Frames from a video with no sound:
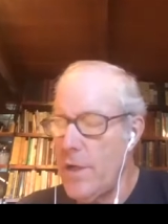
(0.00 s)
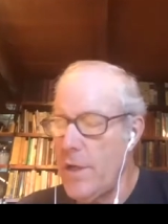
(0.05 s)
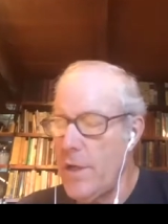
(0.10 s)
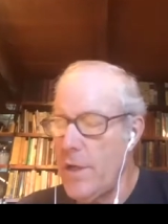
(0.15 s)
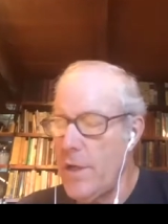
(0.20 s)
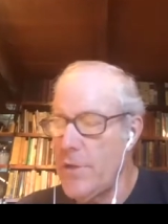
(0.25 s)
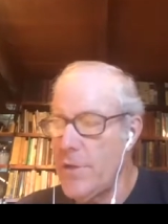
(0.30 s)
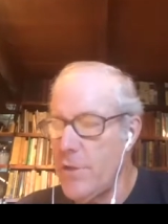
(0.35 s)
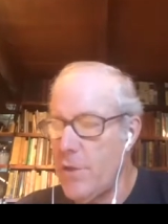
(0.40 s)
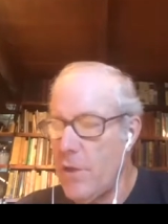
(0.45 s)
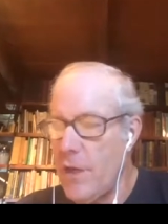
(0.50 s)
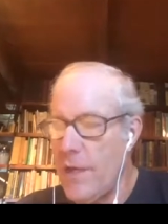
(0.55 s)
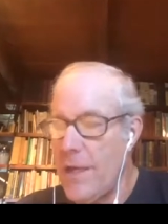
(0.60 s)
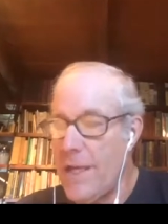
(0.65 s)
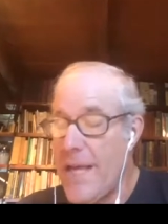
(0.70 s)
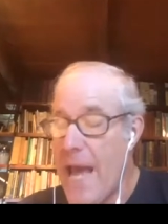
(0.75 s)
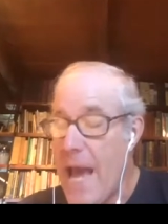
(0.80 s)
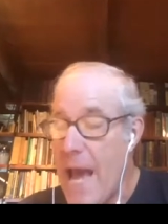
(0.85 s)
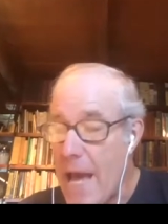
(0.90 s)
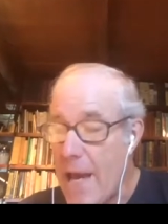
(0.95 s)
certainly
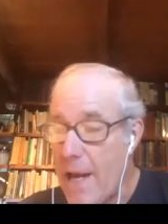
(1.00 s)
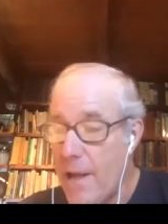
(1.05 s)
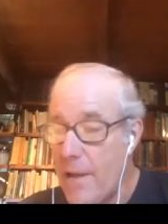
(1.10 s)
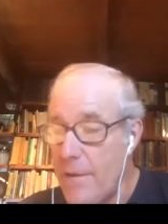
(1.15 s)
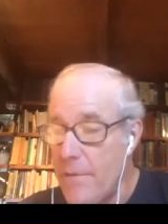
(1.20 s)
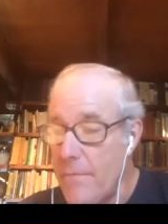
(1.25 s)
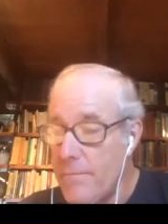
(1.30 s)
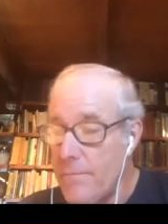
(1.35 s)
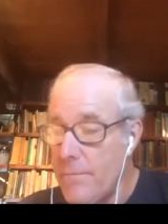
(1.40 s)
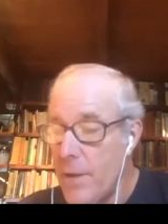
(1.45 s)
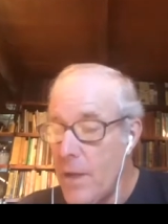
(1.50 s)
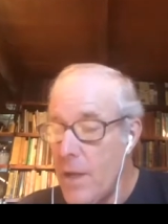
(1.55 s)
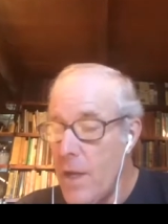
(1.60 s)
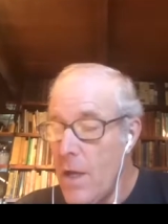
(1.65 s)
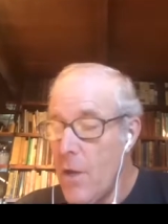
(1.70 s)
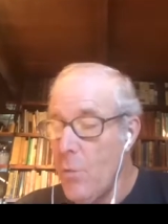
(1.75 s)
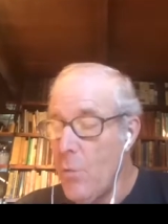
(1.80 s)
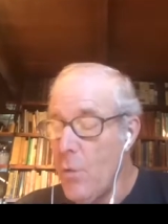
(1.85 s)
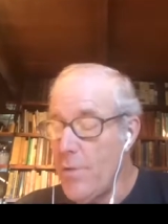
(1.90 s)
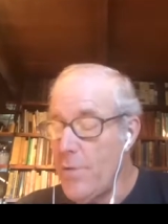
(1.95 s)
cattle
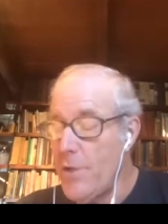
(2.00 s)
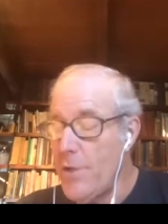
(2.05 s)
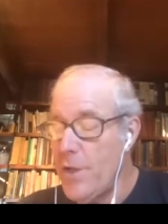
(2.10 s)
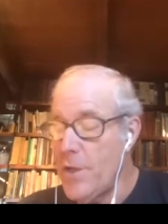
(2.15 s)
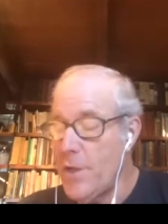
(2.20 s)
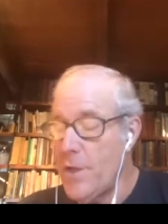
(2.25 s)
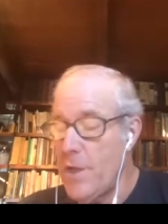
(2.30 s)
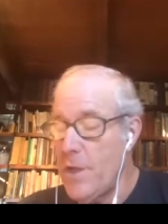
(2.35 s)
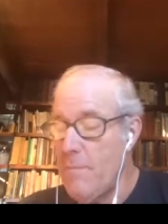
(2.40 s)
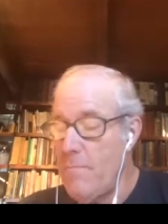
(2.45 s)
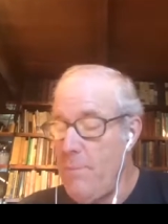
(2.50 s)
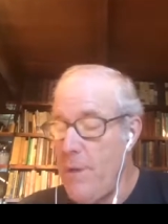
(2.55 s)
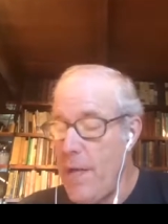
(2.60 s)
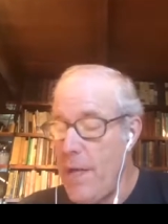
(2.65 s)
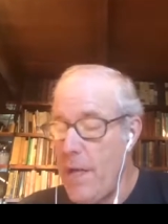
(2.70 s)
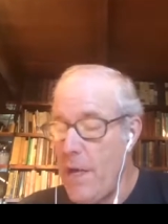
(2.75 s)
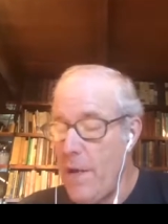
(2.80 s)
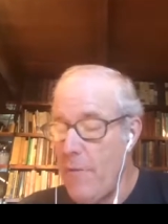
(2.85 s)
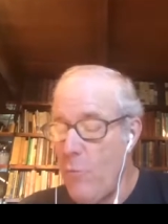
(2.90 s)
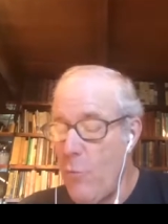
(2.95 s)
with just a bit
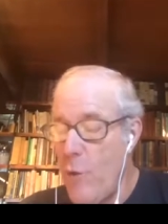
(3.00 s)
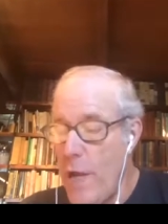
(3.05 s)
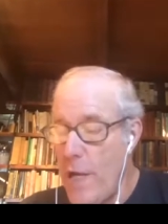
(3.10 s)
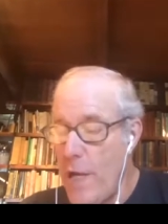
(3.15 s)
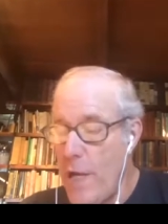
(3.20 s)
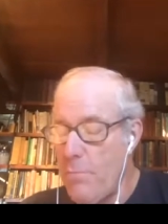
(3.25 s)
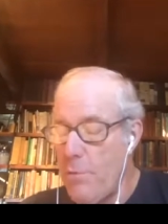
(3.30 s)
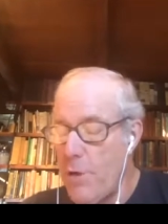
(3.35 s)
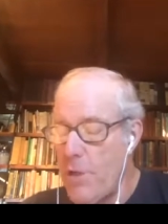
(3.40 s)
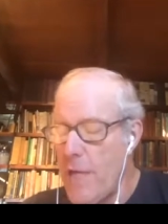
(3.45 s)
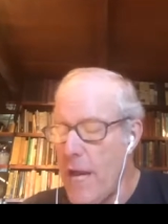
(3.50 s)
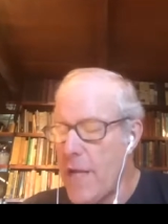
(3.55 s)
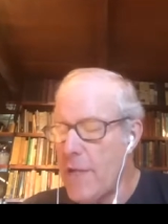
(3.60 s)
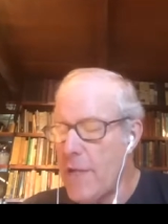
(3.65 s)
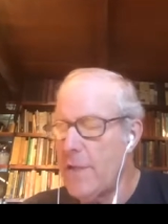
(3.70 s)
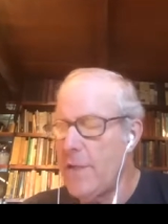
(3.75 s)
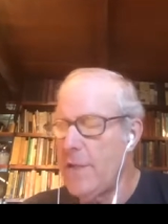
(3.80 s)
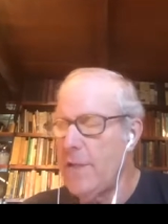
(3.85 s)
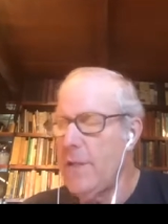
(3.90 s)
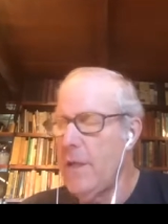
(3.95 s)
of wind
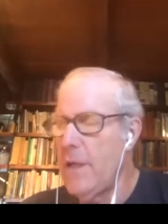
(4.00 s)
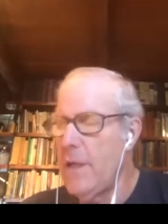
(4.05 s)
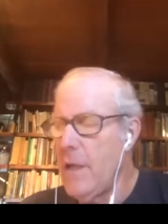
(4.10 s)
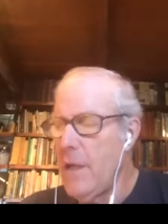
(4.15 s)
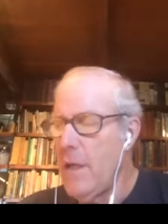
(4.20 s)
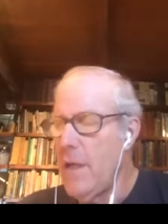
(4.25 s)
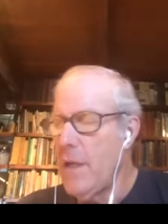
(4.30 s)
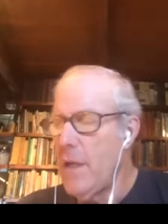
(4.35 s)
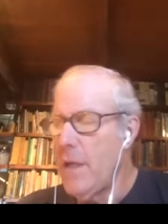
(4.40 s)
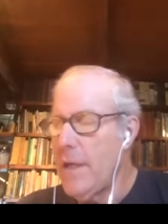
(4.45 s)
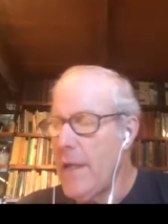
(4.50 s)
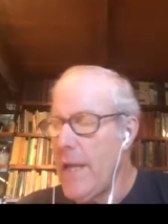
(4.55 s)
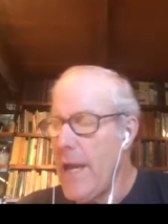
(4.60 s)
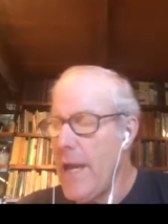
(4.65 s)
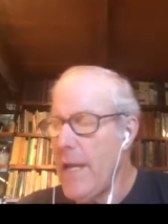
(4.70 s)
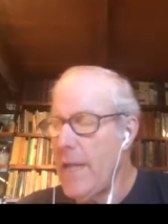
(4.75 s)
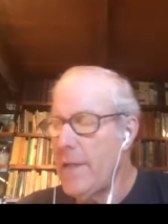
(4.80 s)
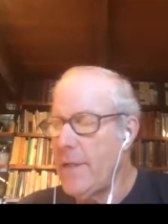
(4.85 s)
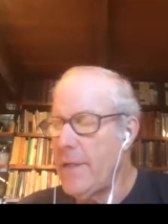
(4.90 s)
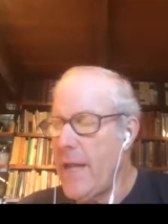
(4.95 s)
protection
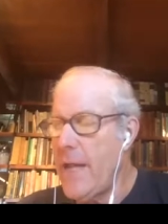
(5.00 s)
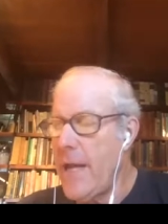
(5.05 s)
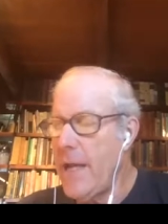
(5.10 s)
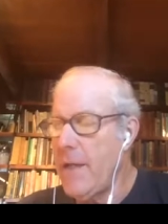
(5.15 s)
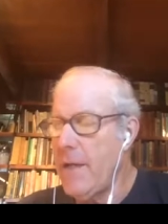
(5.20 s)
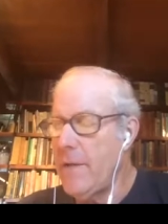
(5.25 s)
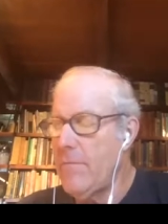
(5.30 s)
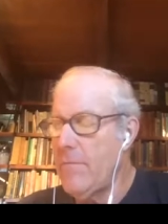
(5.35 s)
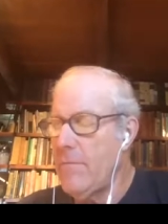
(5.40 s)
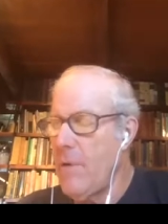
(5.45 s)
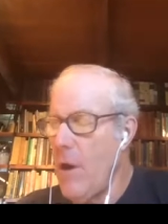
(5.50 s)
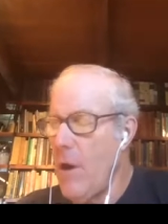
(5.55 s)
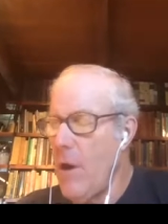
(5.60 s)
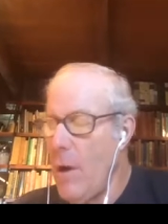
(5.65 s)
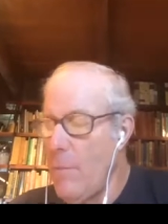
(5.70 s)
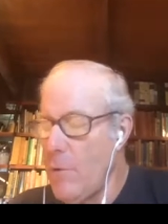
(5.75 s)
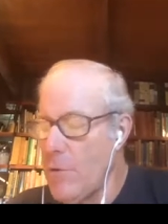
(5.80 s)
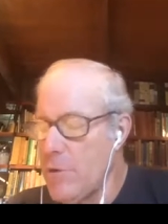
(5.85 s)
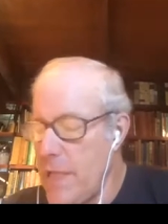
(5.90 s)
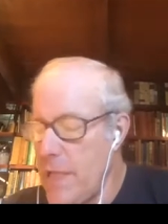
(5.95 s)
can take
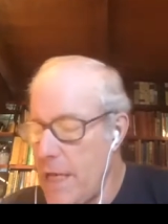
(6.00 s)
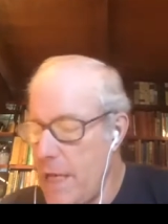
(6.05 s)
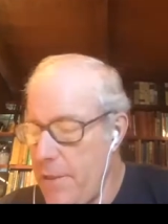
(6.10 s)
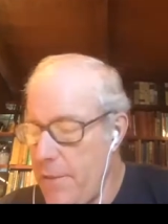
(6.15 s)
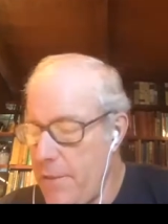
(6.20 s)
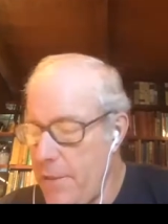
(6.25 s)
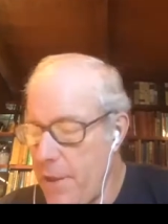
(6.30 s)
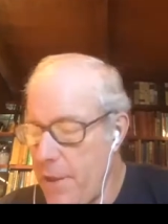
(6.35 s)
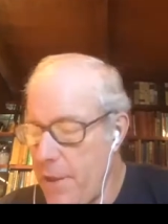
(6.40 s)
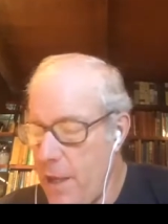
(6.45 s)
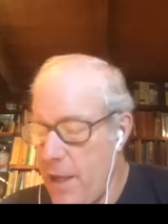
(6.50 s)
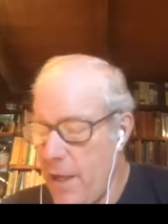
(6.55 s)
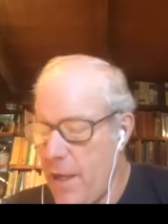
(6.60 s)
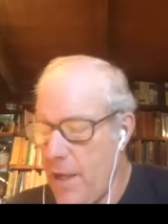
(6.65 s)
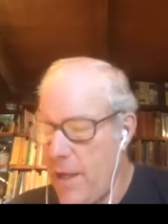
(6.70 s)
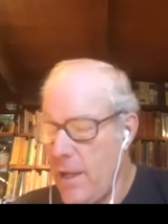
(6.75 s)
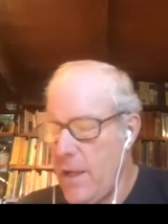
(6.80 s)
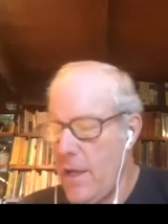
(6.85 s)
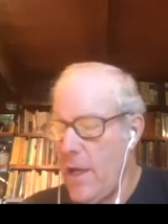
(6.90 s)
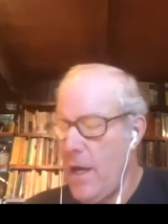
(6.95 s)
almost anything
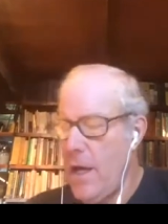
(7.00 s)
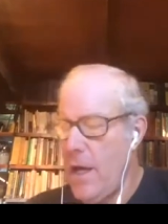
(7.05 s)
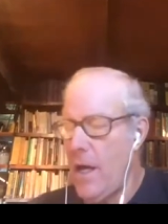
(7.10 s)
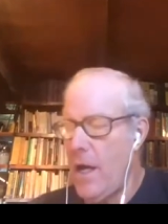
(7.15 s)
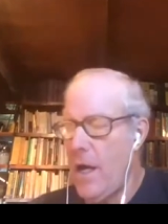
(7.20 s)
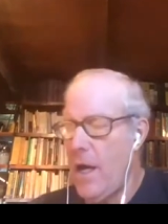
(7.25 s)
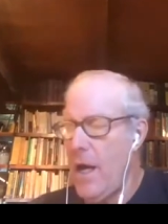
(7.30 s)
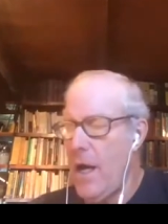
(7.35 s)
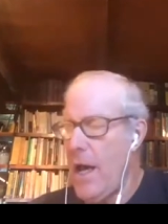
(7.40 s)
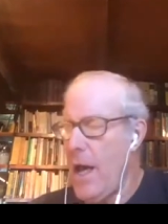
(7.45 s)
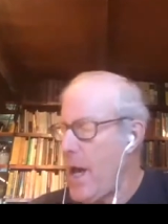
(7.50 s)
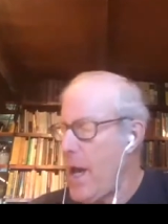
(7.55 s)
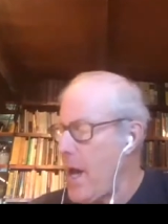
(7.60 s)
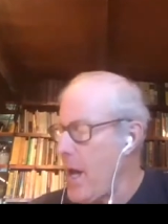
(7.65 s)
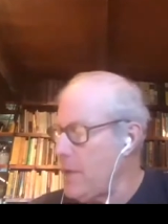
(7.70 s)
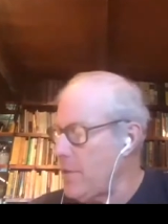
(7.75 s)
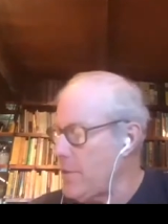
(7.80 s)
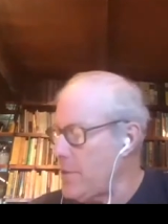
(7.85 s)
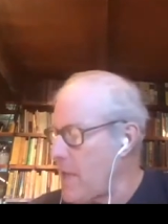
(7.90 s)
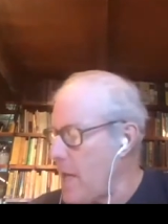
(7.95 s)
uh,
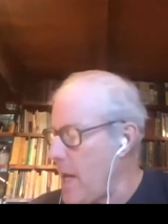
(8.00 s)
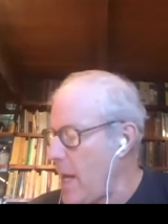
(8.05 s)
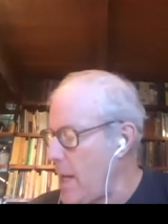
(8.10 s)
outside,